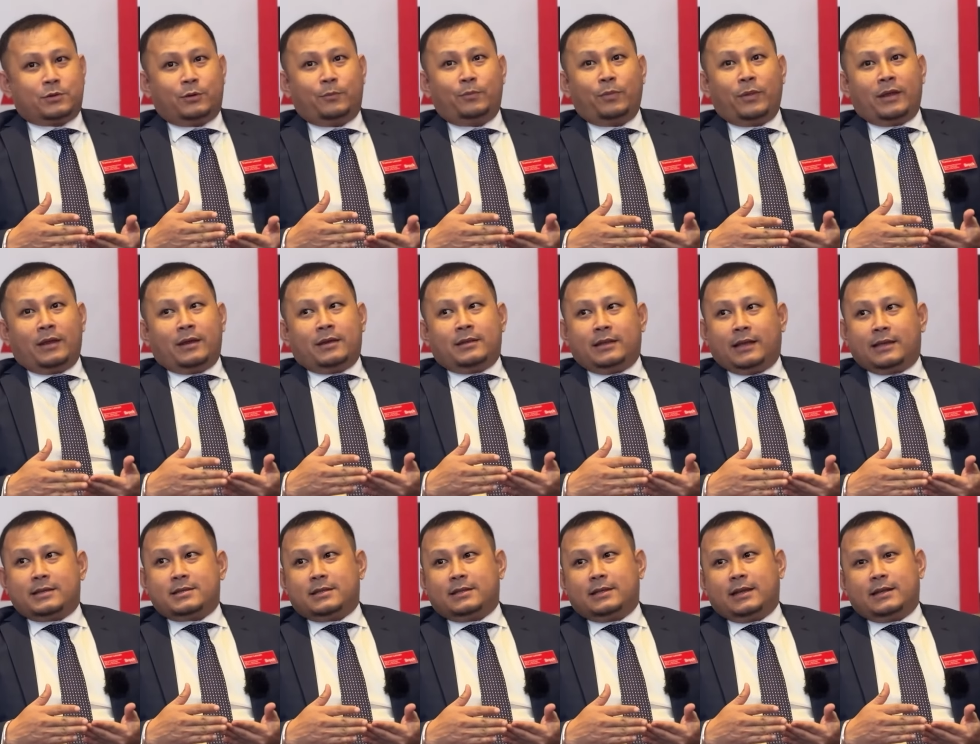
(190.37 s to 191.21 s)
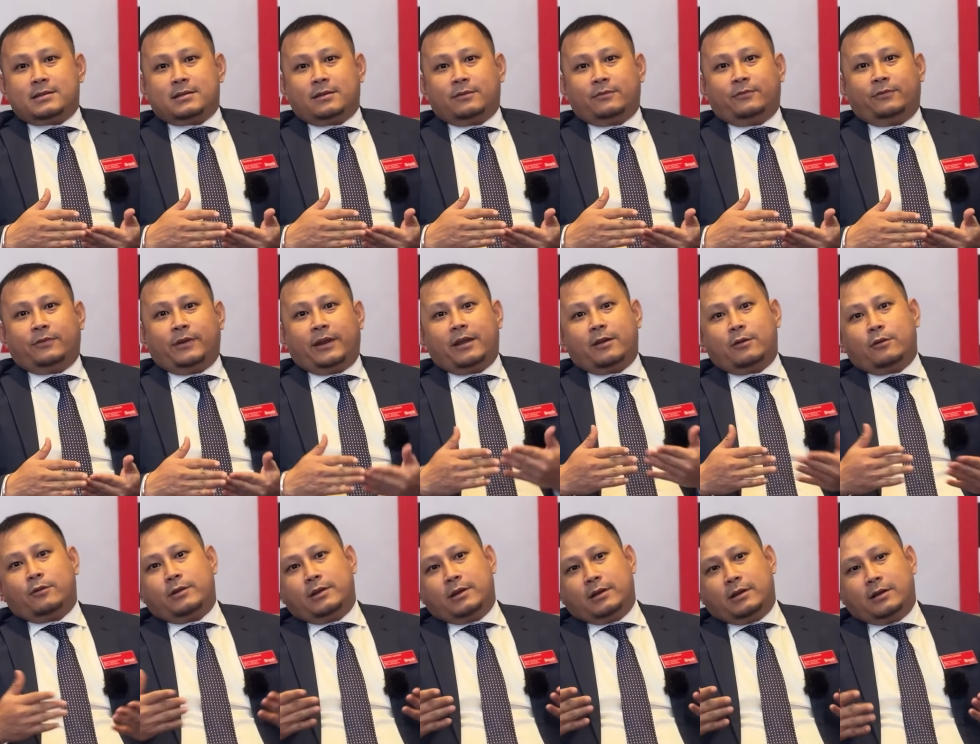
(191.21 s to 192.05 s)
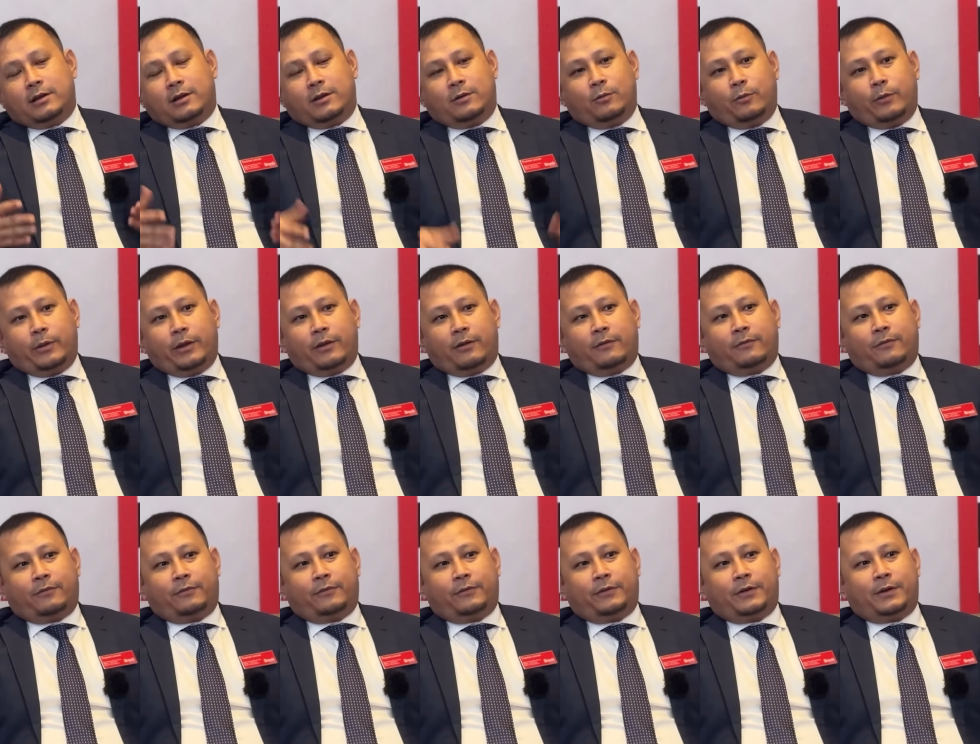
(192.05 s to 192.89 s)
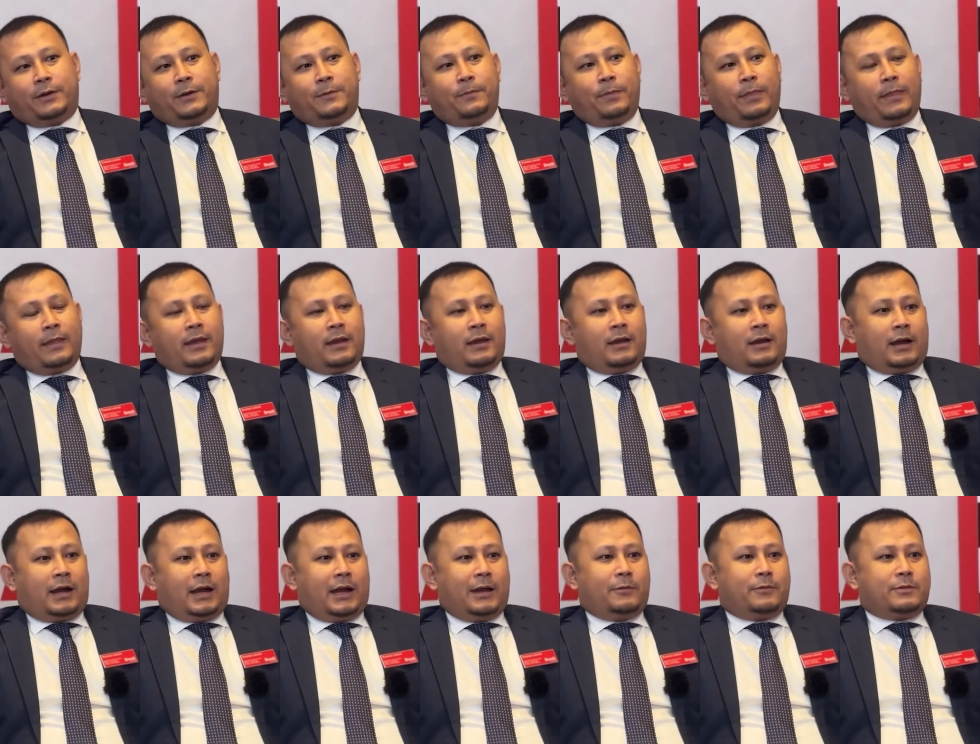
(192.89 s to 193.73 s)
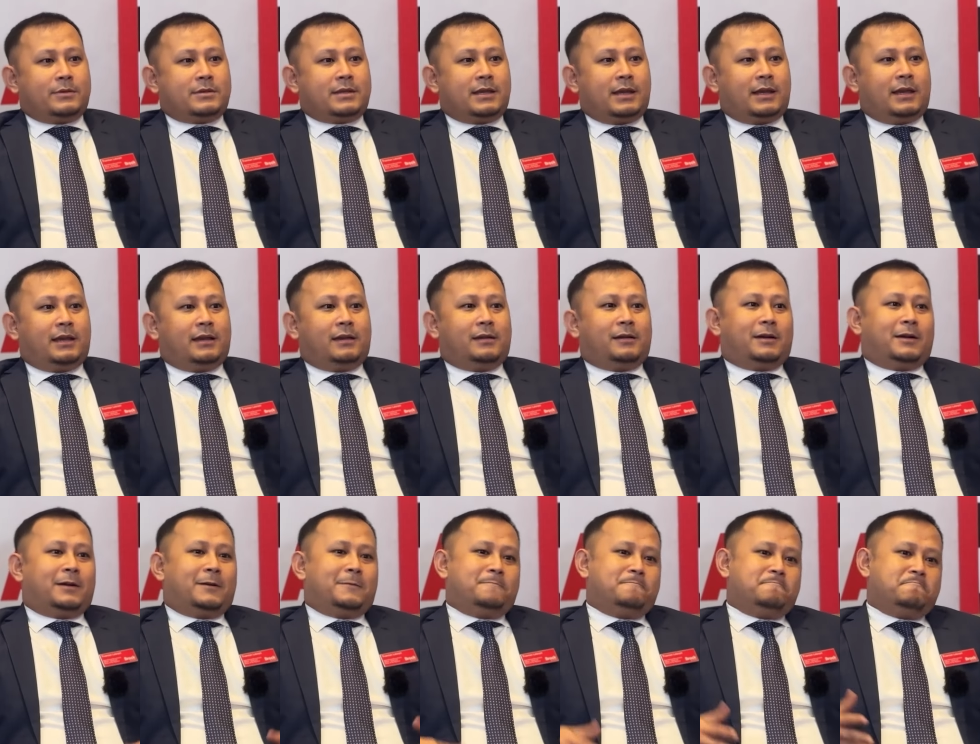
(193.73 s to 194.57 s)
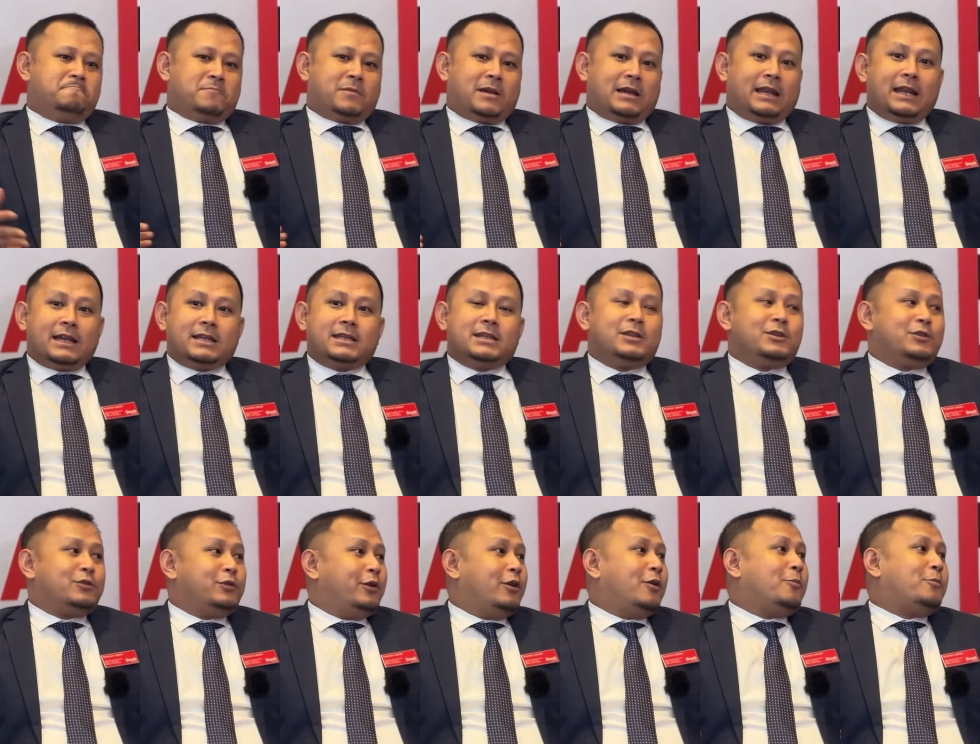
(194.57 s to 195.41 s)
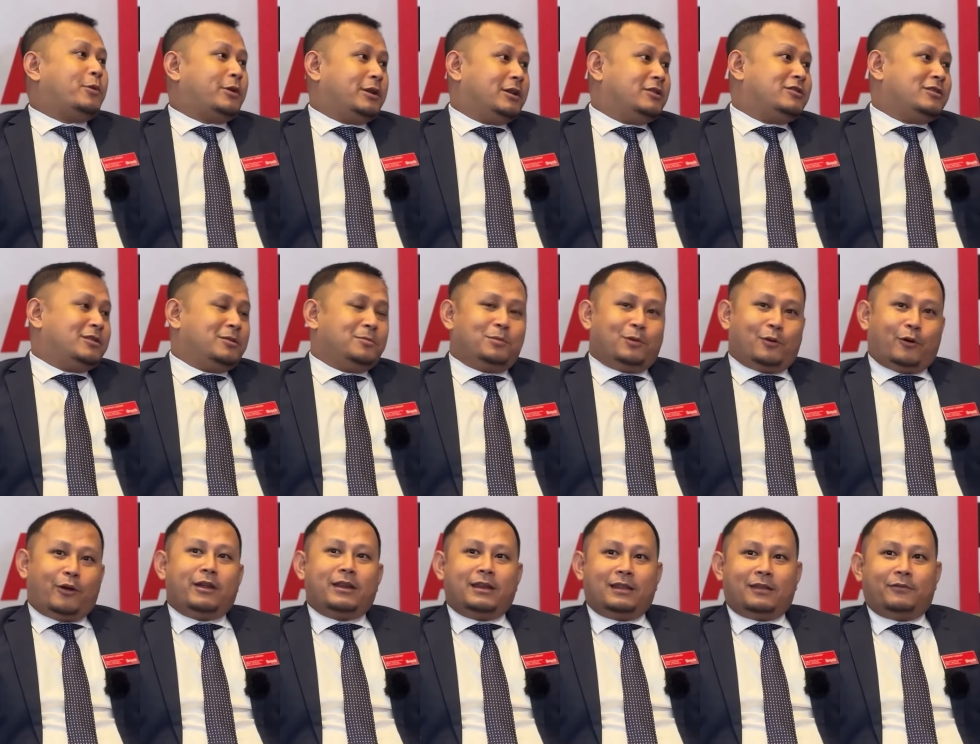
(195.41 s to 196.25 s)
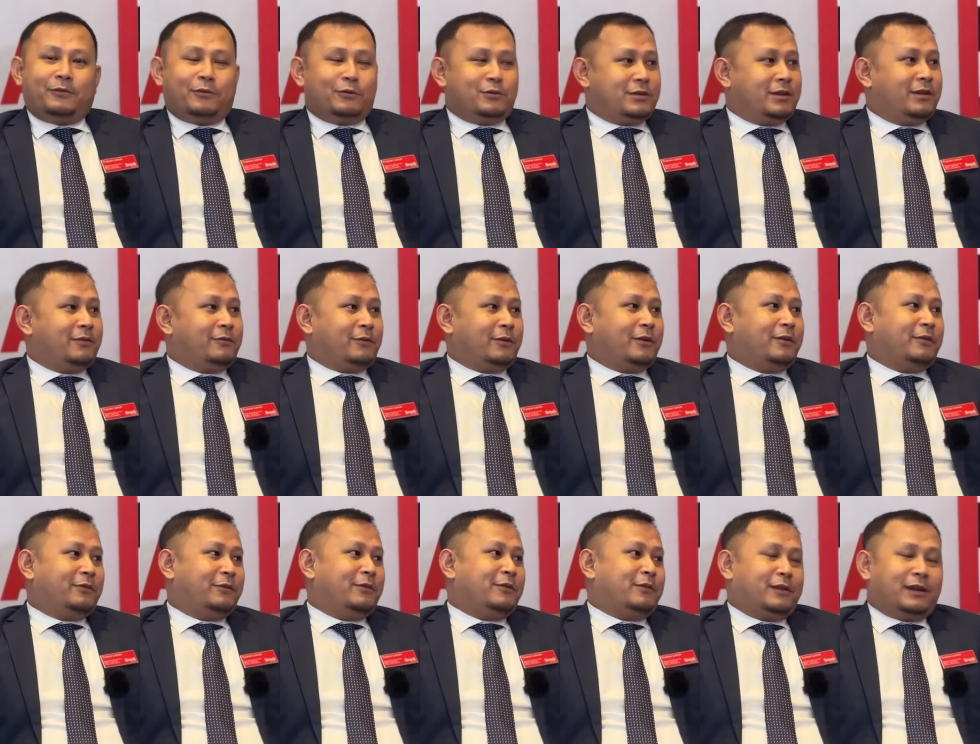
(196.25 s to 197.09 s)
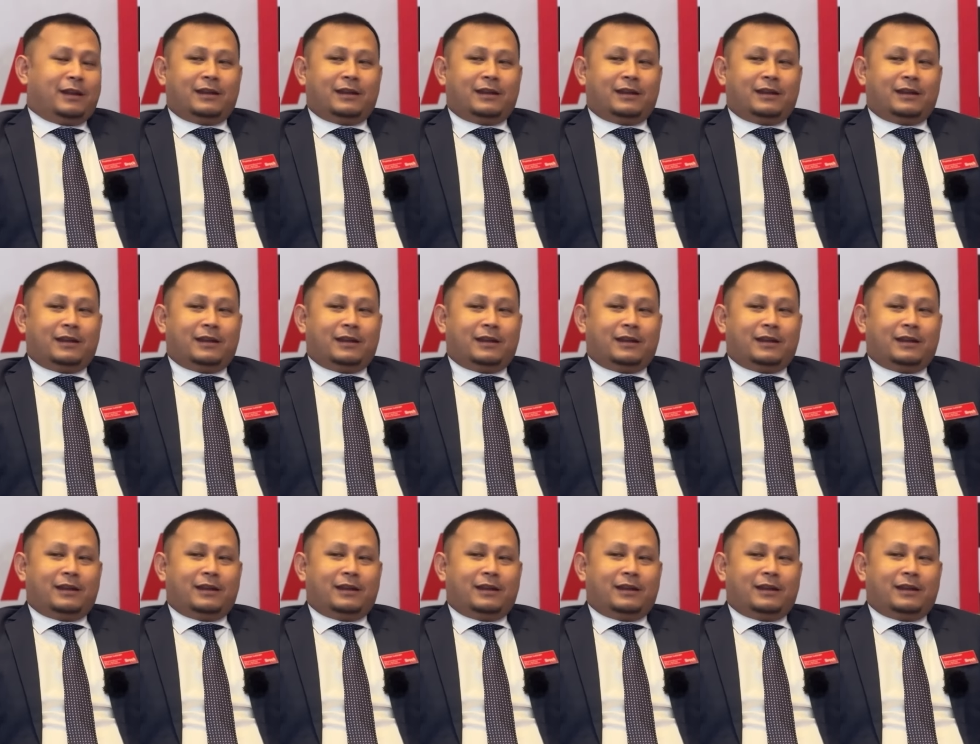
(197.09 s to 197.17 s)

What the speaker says: So that's a very good way of, I would say, connecting to your potential employer in the future, if not.